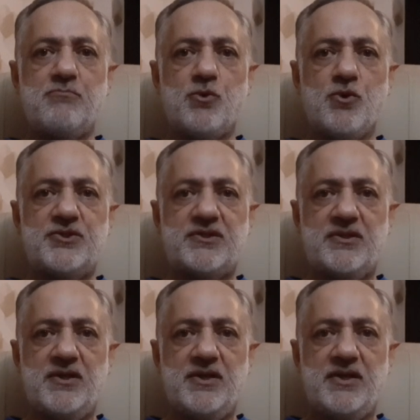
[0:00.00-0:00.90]

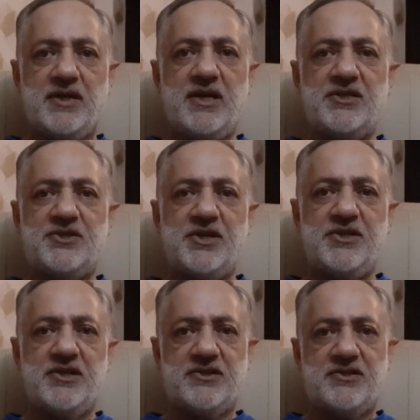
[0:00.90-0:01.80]
most
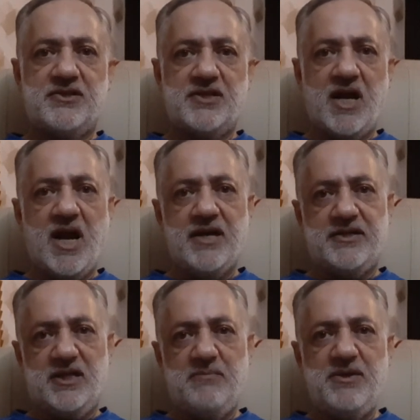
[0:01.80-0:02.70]
insidious
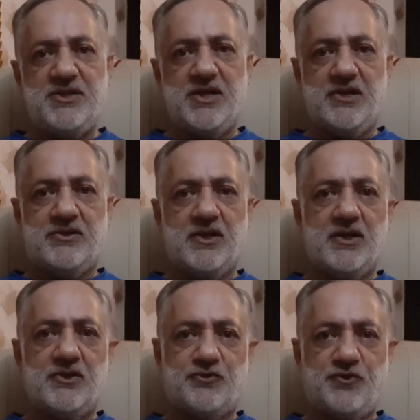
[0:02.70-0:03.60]
and immediate
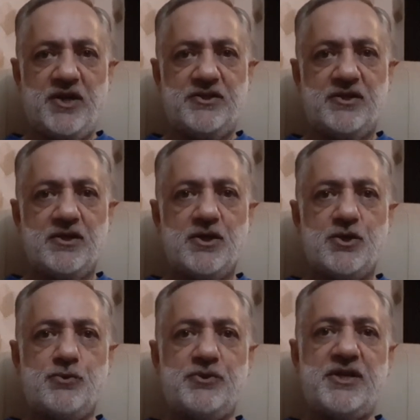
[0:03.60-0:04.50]
threat
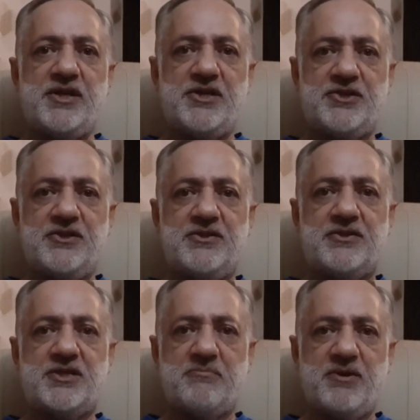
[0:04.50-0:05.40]
to the nation's
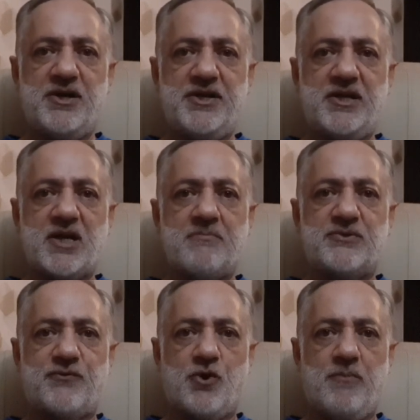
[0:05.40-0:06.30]
stability
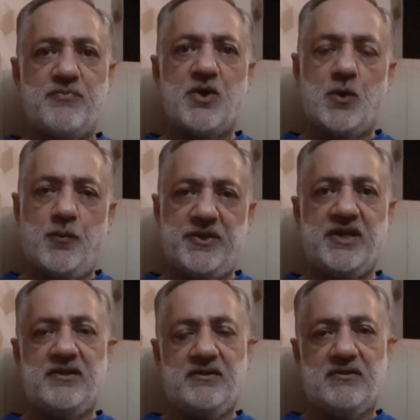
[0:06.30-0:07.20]
comes from
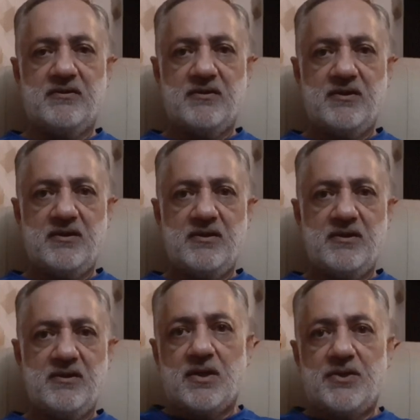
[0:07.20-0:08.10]
within.
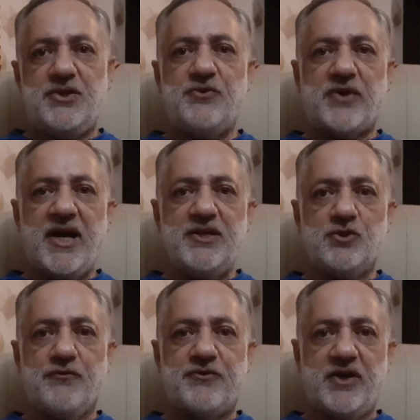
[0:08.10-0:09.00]
The rise
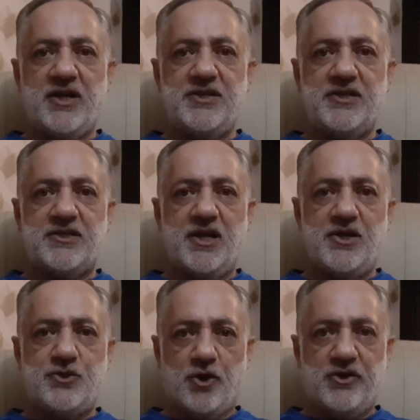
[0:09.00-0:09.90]
of religious
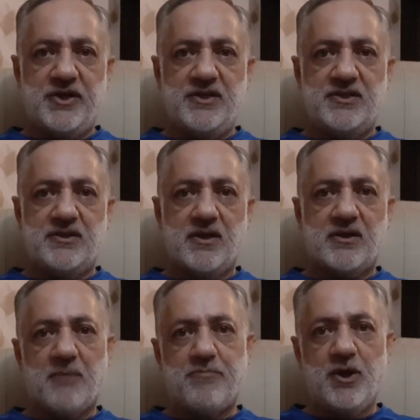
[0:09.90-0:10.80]
intolerance
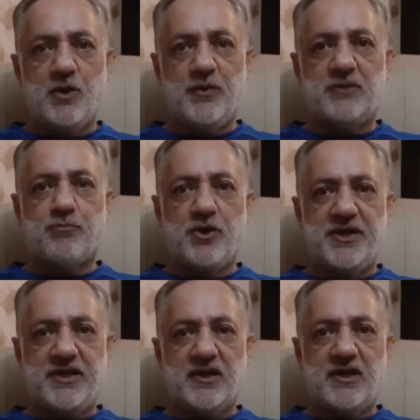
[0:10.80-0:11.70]
coupled with
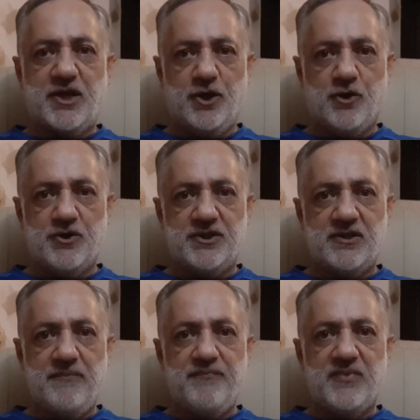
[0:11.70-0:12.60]
political
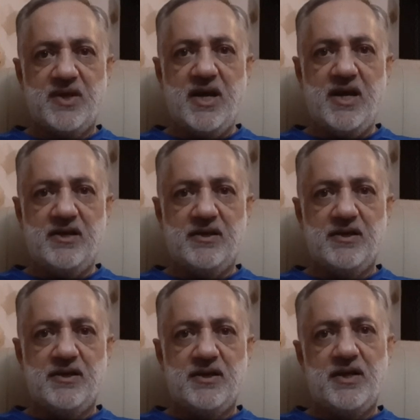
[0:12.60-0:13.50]
chaos and
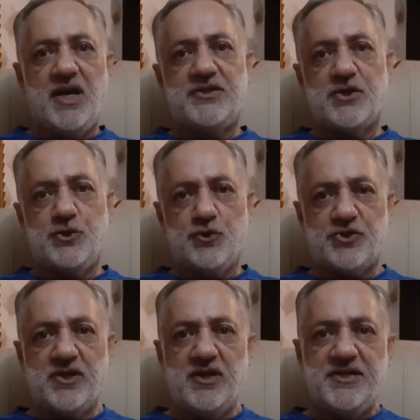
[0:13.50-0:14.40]

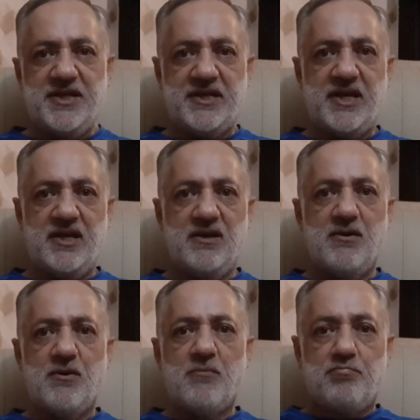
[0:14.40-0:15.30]
institutional decay
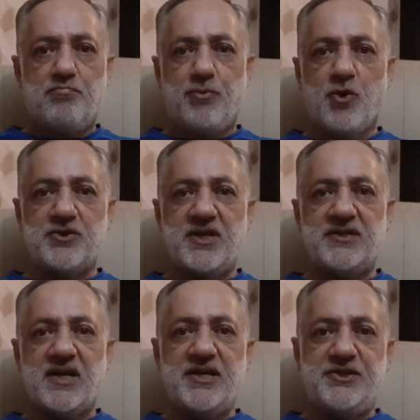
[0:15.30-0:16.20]

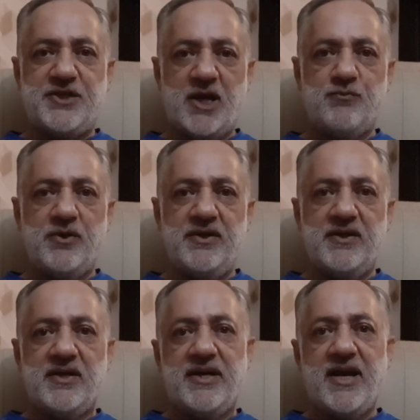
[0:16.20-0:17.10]
poses a genuine
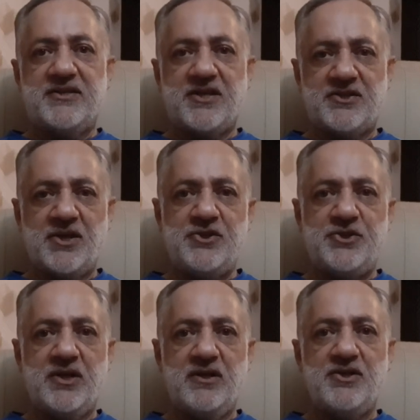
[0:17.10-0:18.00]

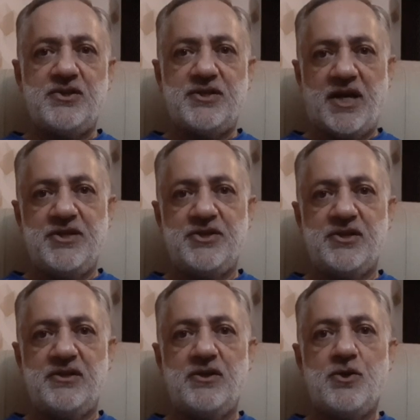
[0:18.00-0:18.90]
existential
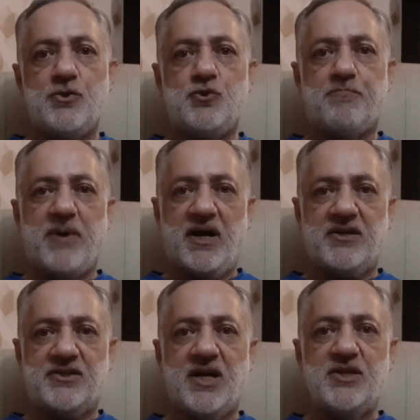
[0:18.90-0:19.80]
danger to
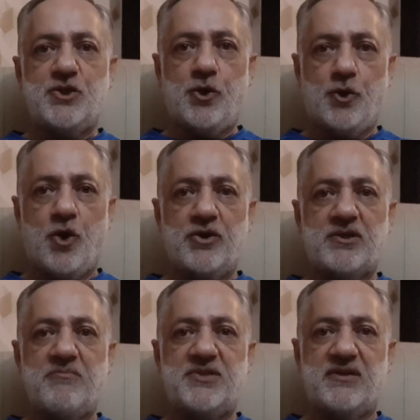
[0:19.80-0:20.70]
Pakistan's
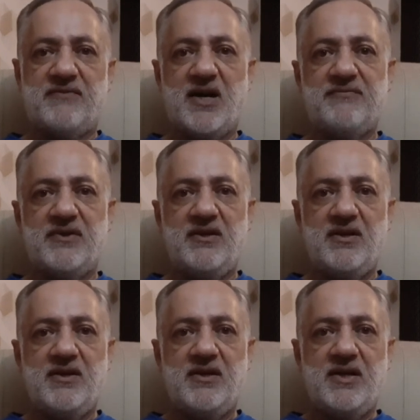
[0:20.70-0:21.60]
long-term survival
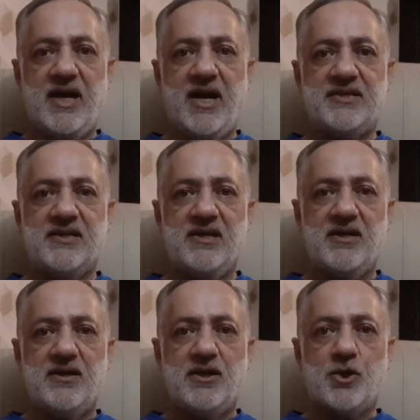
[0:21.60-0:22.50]
as
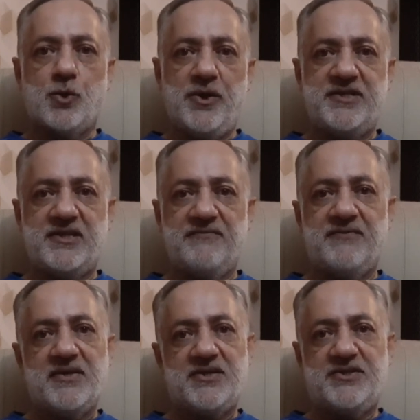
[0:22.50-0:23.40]
a cohesive
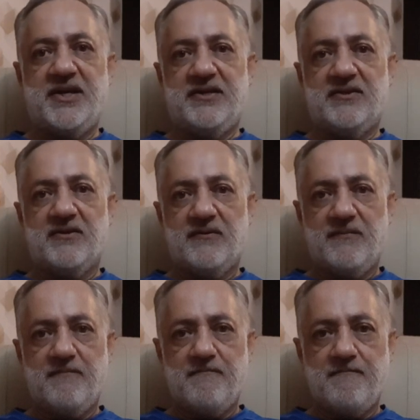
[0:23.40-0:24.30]
state.
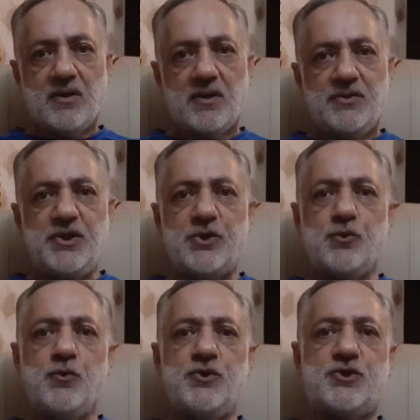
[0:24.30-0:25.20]
The
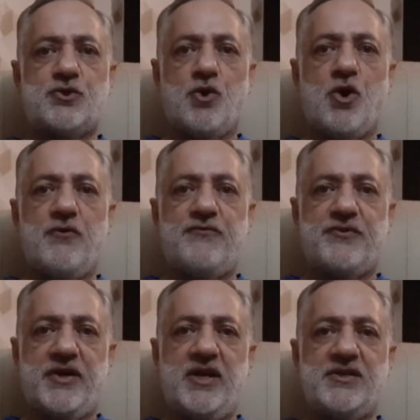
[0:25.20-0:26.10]
roots of
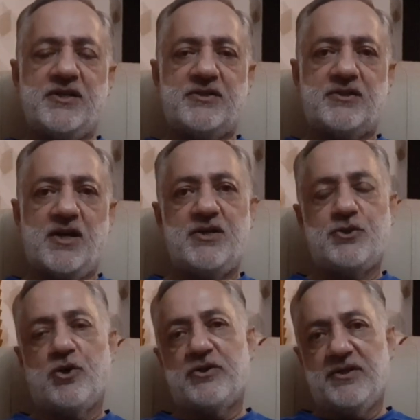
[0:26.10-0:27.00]
religious
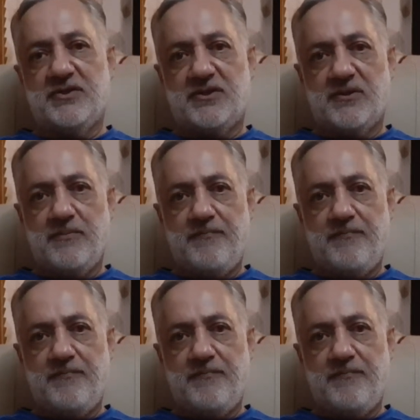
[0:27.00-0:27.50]
intolerance.